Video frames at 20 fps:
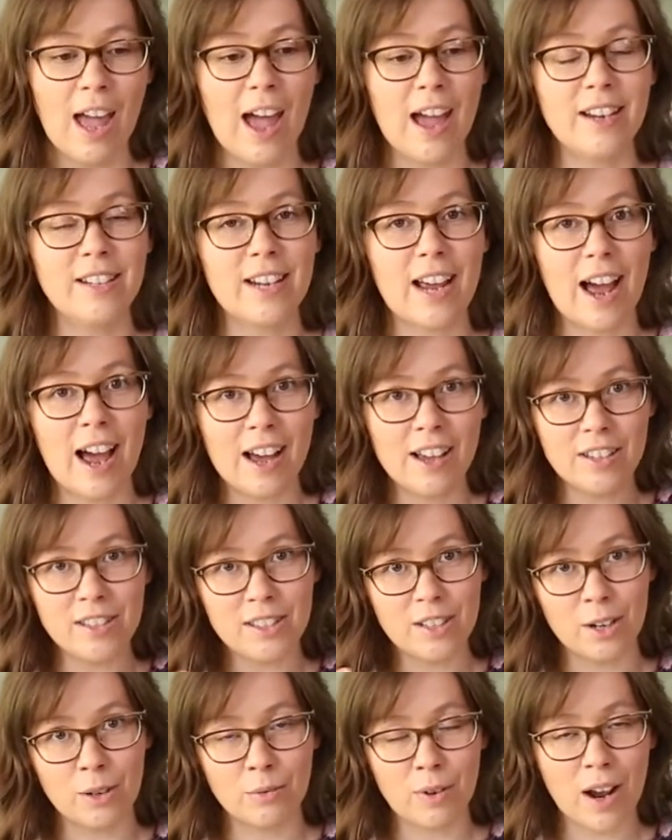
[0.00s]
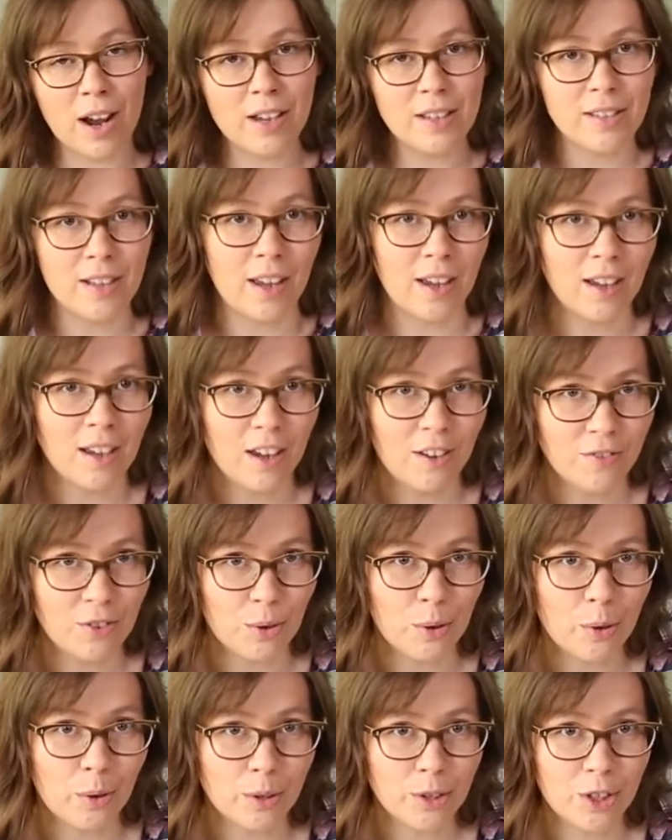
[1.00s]
And as they're rising, if
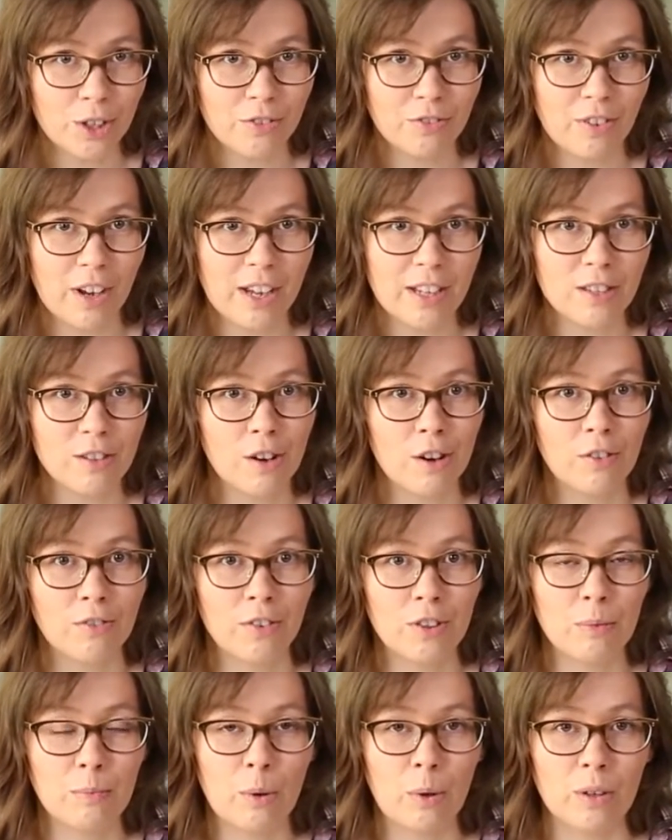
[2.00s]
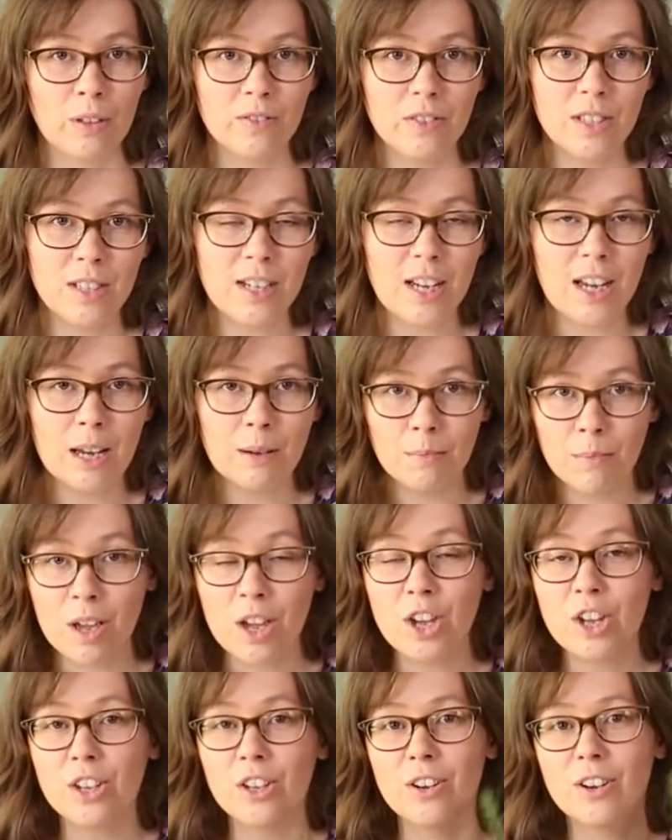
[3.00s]
you hold your face over the bowl of steam,
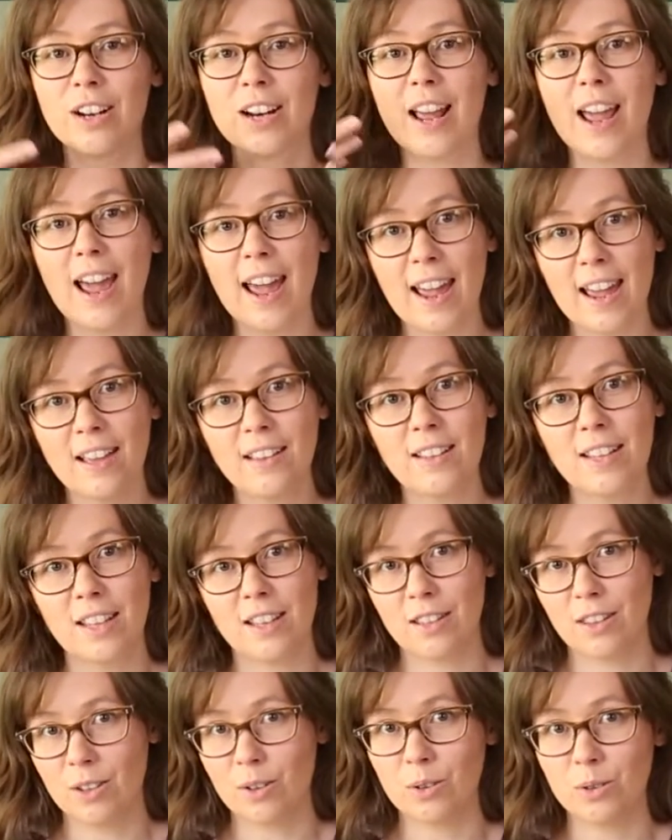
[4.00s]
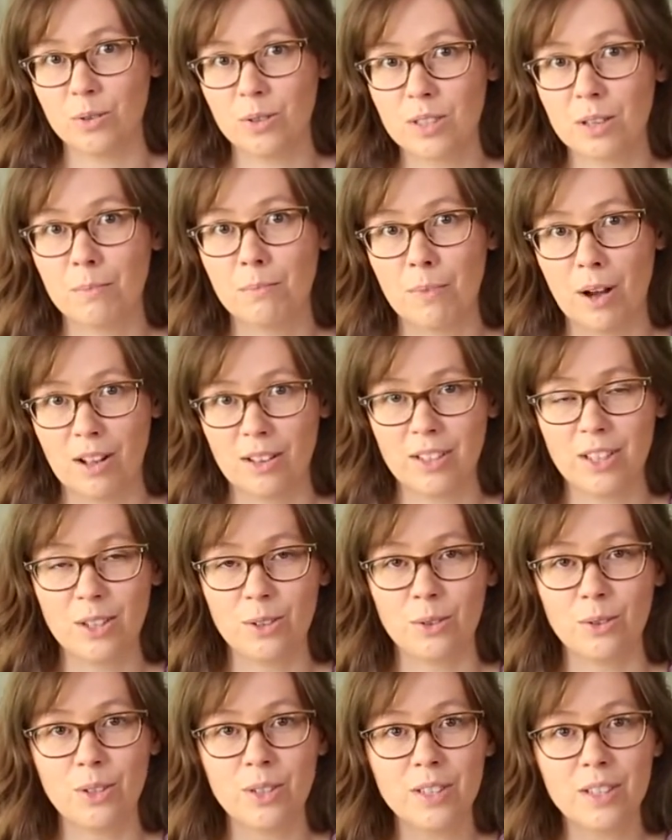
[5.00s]
you're inhaling those
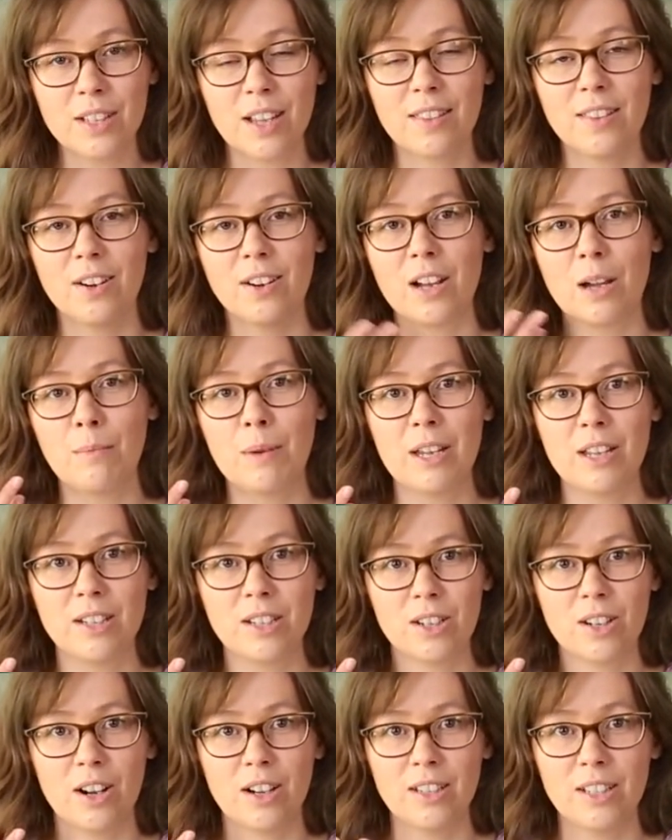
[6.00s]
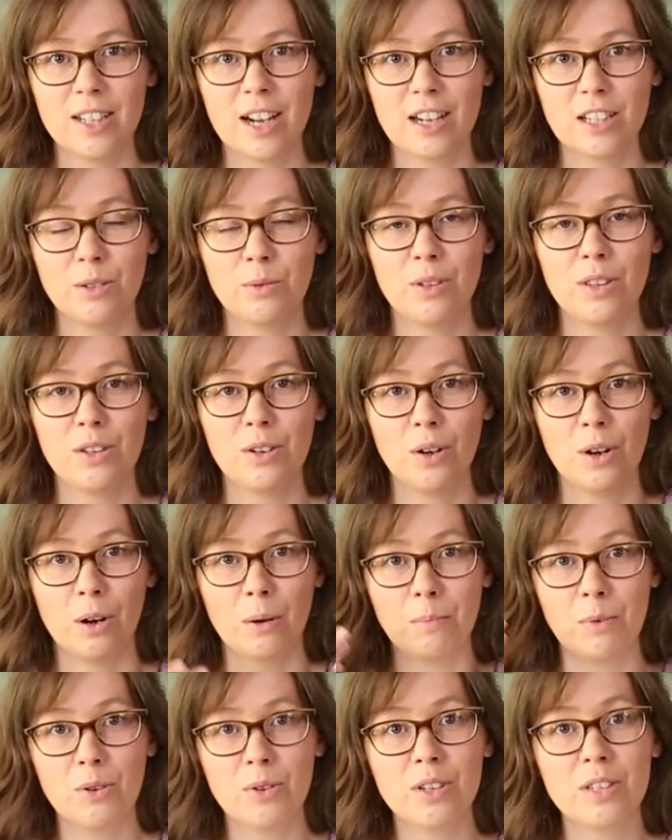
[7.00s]
molecules and they're coming into contact with your
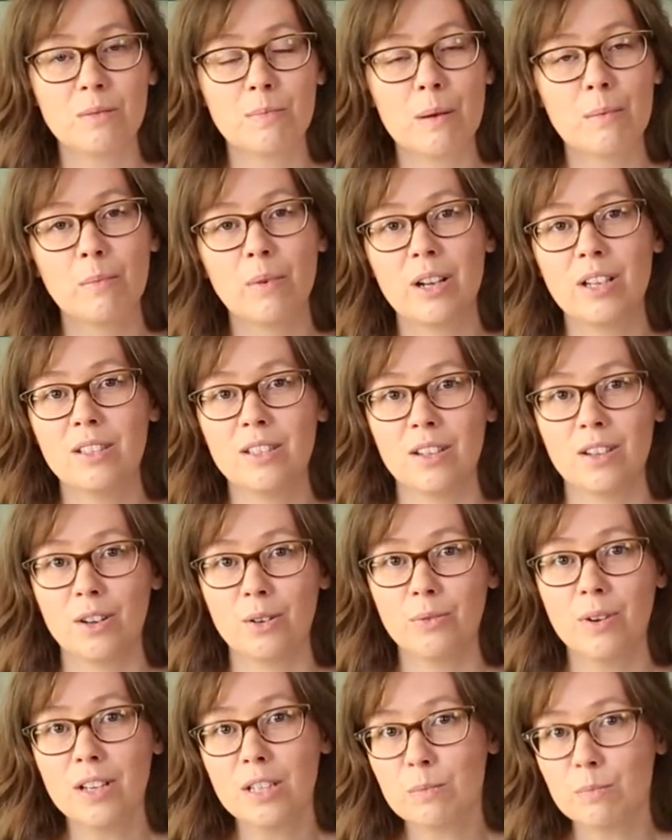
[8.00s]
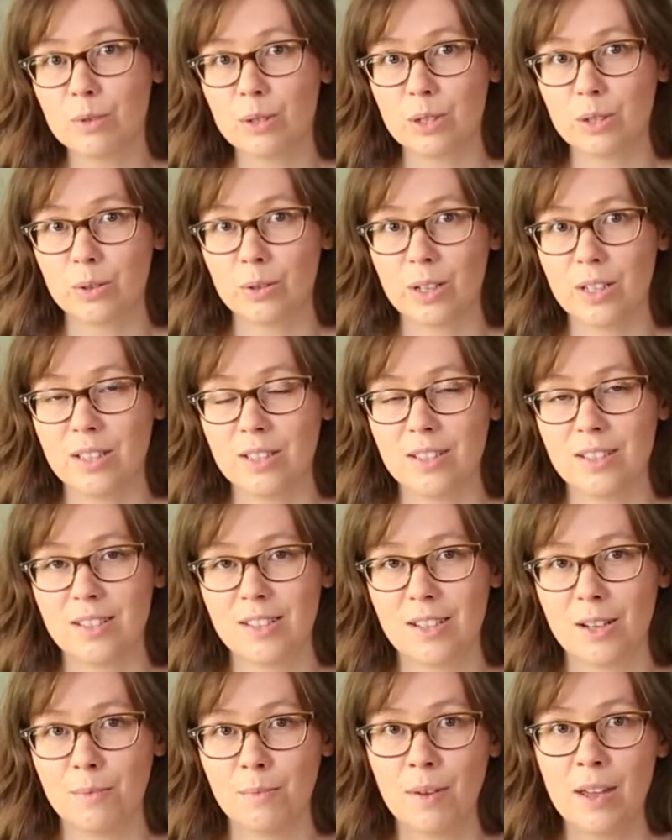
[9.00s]
mucous membranes in your respiratory
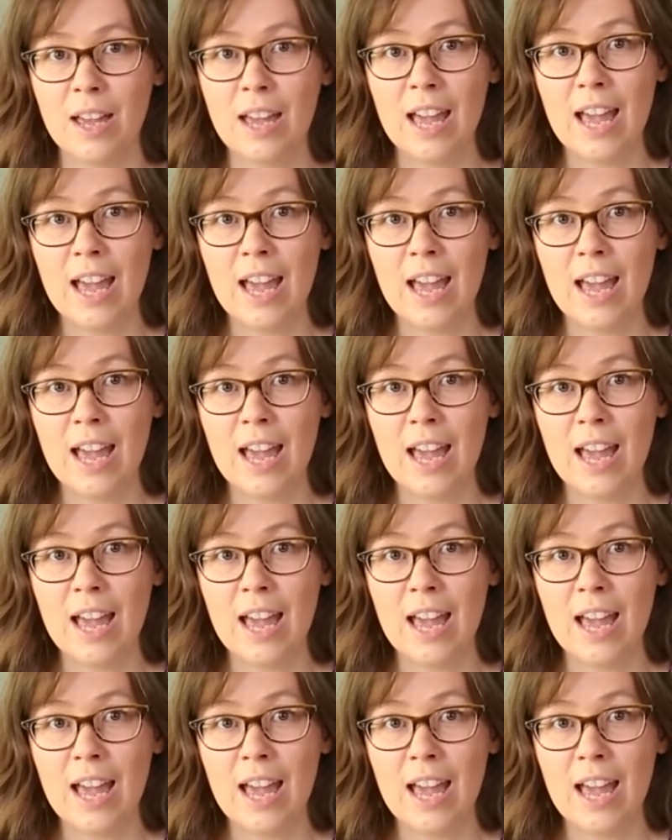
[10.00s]
system